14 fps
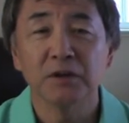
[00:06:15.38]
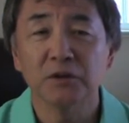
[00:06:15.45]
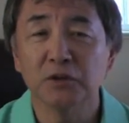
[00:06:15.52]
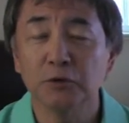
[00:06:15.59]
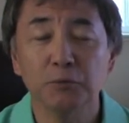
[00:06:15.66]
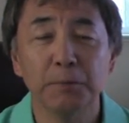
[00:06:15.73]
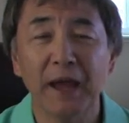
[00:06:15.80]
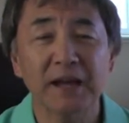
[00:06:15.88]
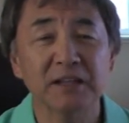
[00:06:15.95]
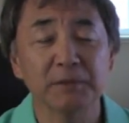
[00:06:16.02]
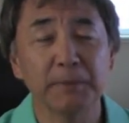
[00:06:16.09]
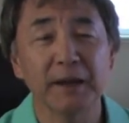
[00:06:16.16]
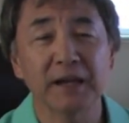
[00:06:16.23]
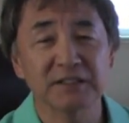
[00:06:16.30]
2
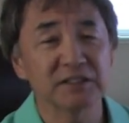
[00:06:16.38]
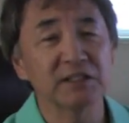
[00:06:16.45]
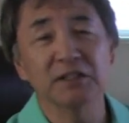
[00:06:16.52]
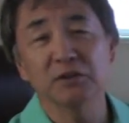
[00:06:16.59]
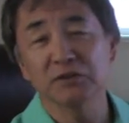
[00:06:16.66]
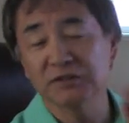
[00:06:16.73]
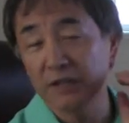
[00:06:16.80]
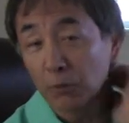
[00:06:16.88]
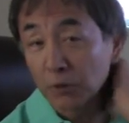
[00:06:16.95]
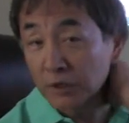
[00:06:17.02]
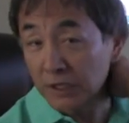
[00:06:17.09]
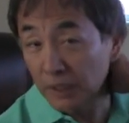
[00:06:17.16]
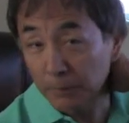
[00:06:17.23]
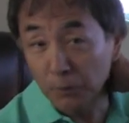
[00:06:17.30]
back-to-back singles that
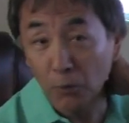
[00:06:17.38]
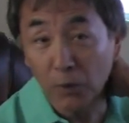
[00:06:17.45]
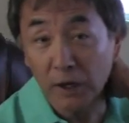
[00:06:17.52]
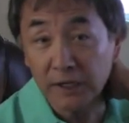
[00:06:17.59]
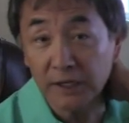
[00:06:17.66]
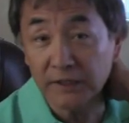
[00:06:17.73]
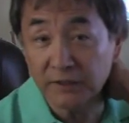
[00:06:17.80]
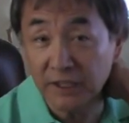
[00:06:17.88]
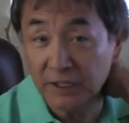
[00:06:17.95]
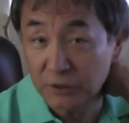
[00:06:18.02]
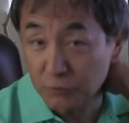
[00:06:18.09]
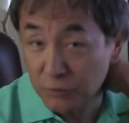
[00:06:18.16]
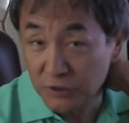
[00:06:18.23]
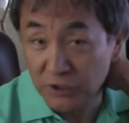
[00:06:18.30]
were #1 on the
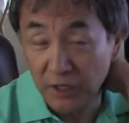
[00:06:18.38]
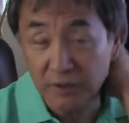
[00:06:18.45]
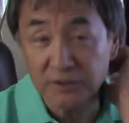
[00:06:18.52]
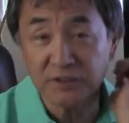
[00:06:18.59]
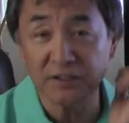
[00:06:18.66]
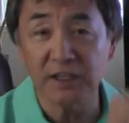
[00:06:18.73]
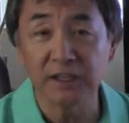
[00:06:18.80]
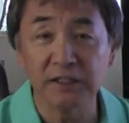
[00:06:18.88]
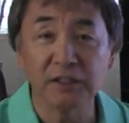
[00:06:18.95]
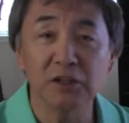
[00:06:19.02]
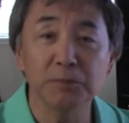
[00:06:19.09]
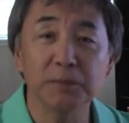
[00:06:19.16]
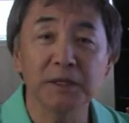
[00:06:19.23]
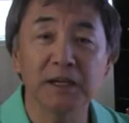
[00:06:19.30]
country charts, and
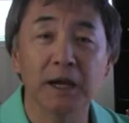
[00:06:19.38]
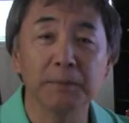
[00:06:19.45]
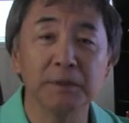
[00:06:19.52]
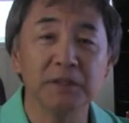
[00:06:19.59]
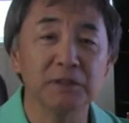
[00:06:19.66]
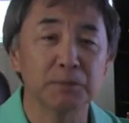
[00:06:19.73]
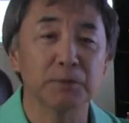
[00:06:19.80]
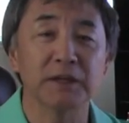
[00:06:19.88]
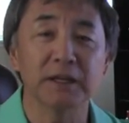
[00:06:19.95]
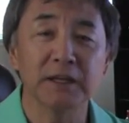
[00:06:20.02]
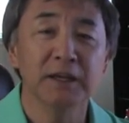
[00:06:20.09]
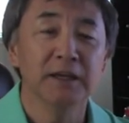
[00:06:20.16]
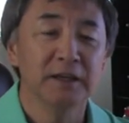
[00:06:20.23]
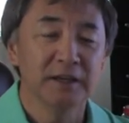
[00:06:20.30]
he'll be coming to
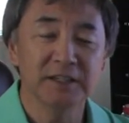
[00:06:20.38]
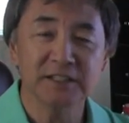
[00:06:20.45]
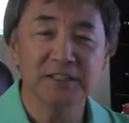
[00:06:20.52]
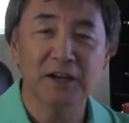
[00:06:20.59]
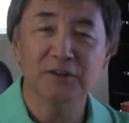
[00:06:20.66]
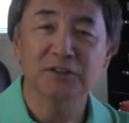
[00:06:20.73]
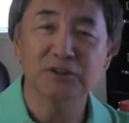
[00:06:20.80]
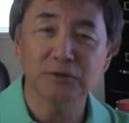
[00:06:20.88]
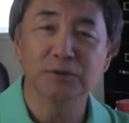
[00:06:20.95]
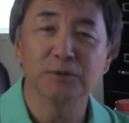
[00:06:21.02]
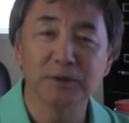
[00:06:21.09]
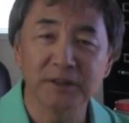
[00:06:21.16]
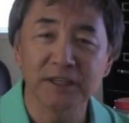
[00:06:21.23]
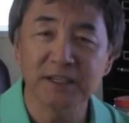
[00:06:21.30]
bring his artistry
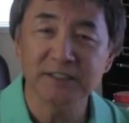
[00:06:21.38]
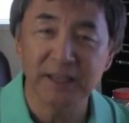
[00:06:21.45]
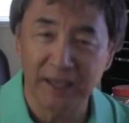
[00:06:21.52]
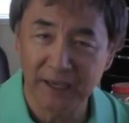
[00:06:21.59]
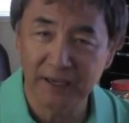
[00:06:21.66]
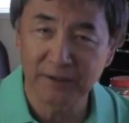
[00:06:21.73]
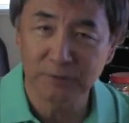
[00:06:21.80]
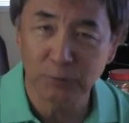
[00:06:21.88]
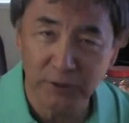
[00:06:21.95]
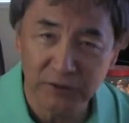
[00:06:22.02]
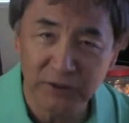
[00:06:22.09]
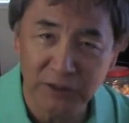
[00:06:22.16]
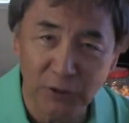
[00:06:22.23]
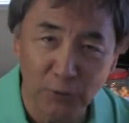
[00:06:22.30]
with us and
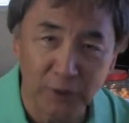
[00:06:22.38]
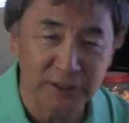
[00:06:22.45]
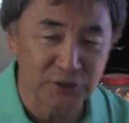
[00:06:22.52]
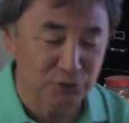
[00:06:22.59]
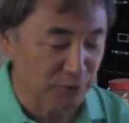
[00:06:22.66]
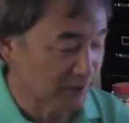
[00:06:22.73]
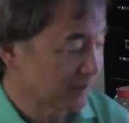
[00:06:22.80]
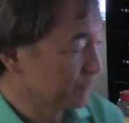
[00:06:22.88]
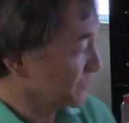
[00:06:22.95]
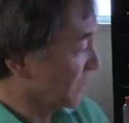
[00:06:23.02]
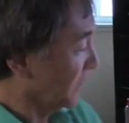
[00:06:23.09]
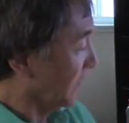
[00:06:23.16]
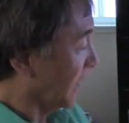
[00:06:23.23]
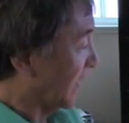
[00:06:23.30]
with the orchestra.
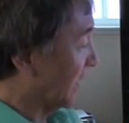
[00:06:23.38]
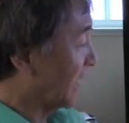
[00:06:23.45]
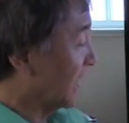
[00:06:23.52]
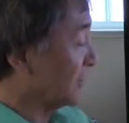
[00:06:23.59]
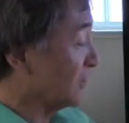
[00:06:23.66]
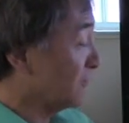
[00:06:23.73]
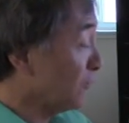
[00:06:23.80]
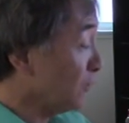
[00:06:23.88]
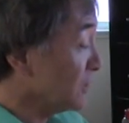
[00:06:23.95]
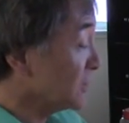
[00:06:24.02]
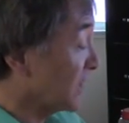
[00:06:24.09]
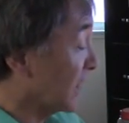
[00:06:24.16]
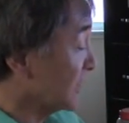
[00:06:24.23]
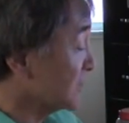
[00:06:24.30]
On the
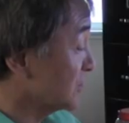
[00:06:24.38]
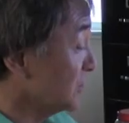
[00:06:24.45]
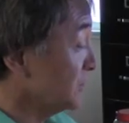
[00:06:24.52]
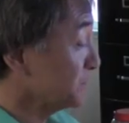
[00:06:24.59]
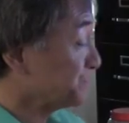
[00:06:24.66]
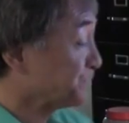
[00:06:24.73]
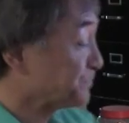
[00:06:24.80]
4th concert,